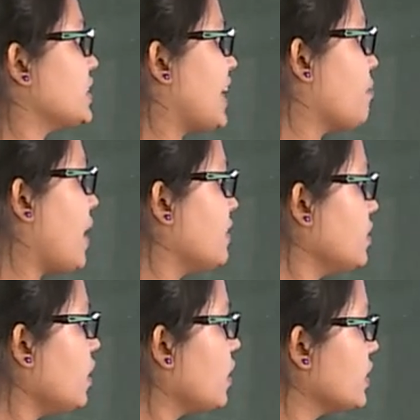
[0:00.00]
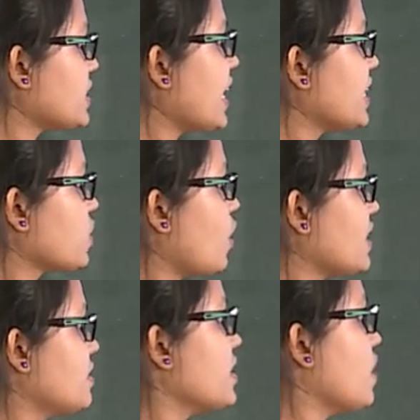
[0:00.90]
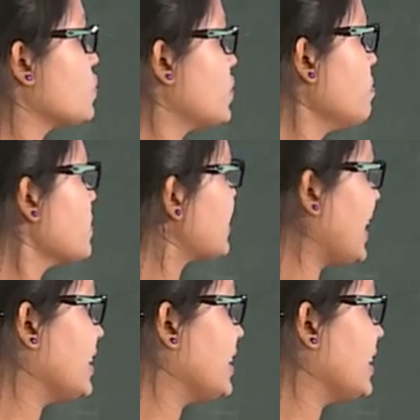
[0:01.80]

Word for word: dam, and the other side is called as the downstream side.